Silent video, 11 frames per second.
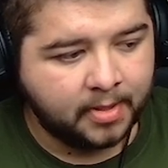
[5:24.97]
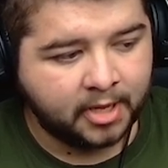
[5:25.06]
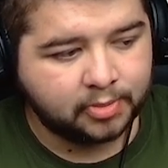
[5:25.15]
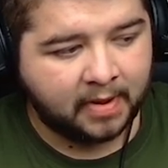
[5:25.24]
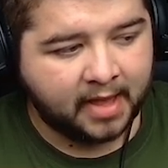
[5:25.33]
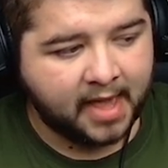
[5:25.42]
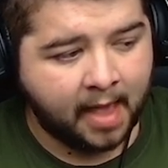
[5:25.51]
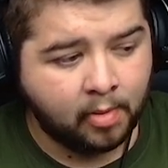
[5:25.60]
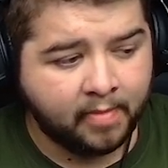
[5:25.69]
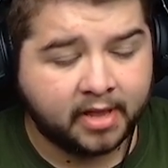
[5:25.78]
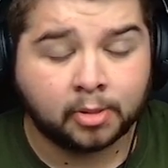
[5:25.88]
This player here will
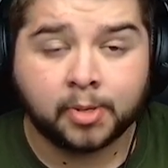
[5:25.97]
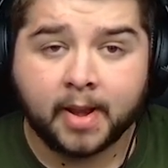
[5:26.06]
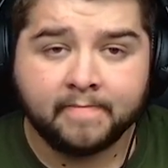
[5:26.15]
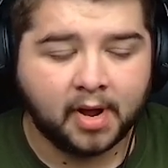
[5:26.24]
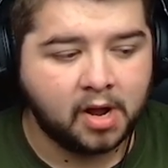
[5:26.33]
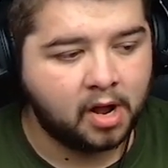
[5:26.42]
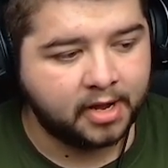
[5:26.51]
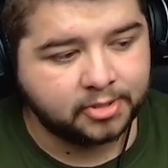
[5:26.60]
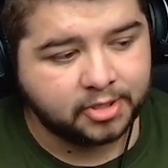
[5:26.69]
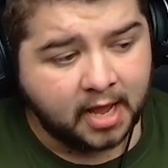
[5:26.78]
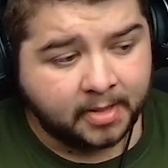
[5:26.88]
make a run in
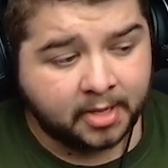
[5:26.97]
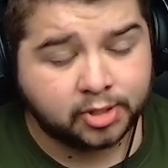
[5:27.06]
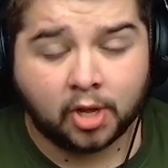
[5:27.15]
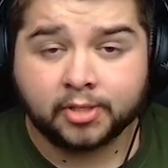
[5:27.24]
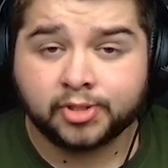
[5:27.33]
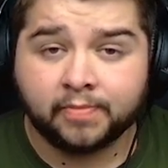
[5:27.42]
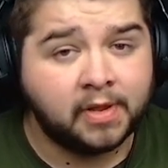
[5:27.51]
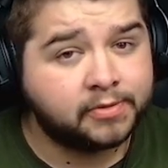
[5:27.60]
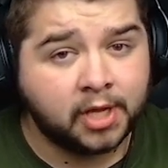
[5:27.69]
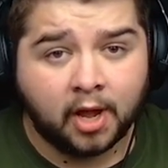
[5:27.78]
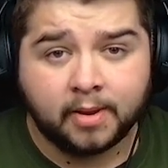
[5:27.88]
behind. This guy can simply
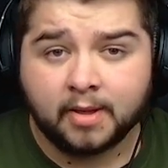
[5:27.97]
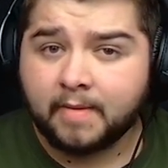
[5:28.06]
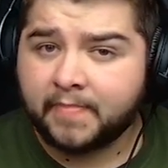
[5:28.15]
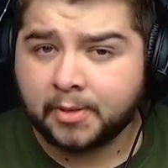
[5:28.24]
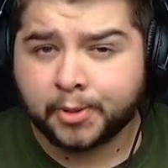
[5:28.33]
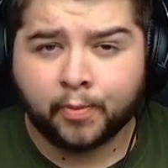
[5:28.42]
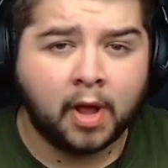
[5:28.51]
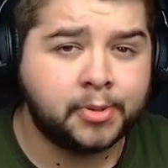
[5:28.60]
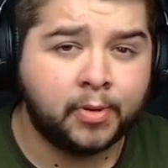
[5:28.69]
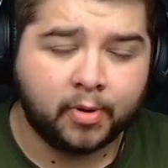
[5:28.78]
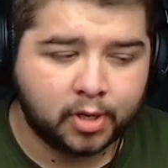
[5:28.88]
turn, pivot, whatever
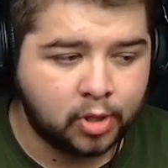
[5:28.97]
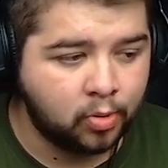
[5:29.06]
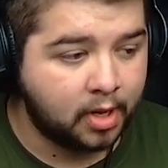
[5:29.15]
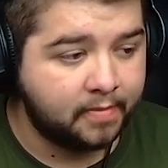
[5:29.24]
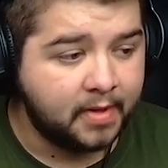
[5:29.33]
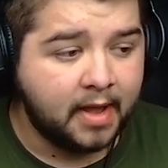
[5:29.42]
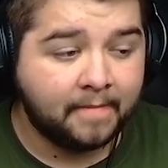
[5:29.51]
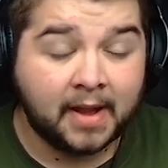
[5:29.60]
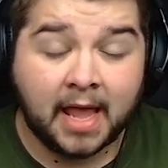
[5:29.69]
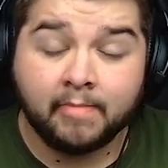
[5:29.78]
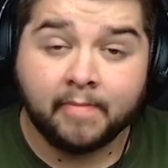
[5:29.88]
you want to call it,
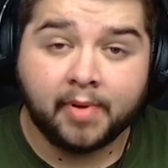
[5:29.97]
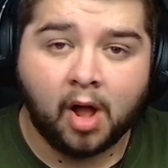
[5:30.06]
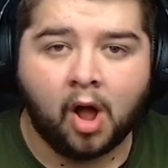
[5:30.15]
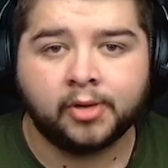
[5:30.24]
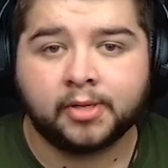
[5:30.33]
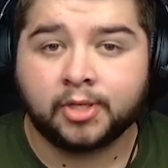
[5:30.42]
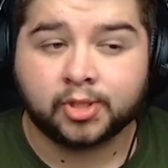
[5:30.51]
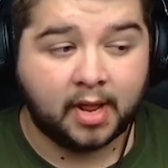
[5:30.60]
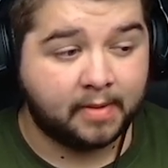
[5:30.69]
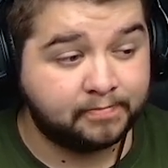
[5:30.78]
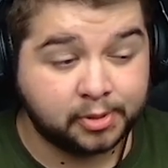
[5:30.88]
play him in behind, and he's
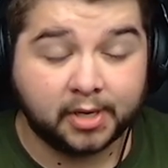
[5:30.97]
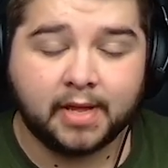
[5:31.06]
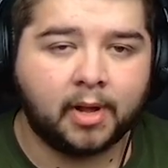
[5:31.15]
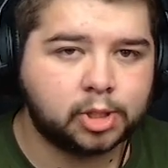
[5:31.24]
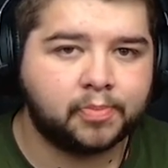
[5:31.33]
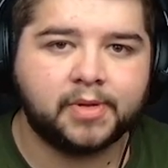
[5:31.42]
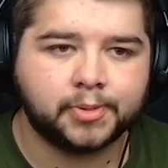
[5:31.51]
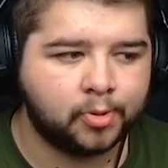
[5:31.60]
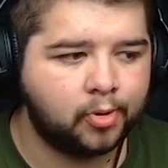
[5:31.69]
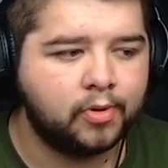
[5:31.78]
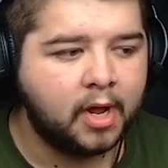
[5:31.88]
going to pretty much be
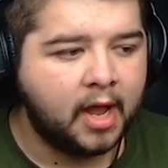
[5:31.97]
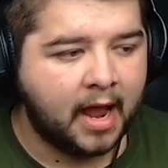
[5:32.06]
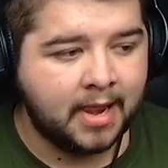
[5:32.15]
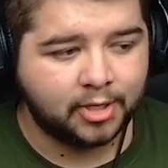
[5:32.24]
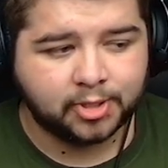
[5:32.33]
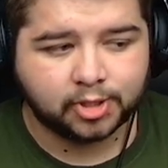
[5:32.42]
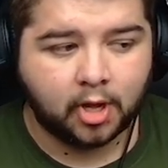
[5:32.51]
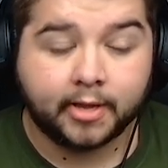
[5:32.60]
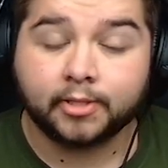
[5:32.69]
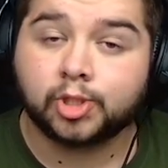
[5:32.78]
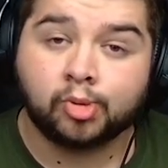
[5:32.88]
through unless this guy
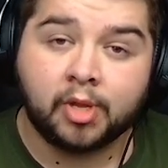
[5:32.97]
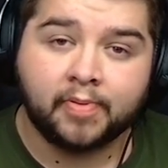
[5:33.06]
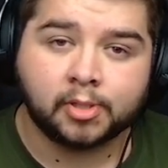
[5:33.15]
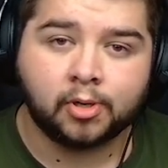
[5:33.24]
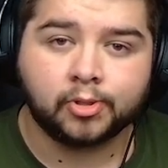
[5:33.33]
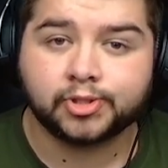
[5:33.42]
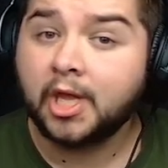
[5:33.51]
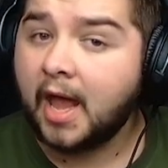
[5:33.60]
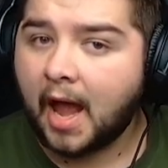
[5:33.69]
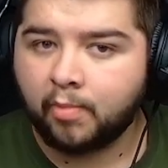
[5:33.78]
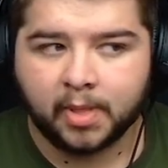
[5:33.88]
can sweep across
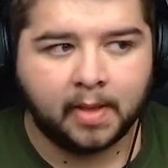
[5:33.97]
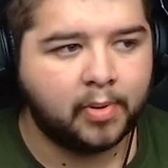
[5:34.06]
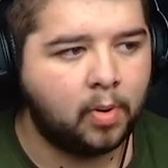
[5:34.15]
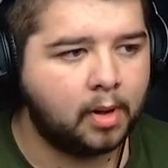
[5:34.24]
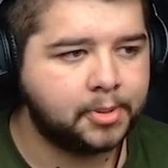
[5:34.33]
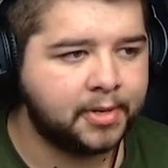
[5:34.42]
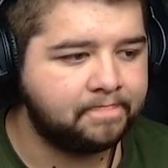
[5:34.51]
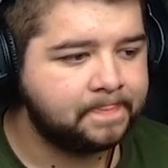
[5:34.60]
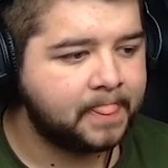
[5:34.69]
and win the ball off him.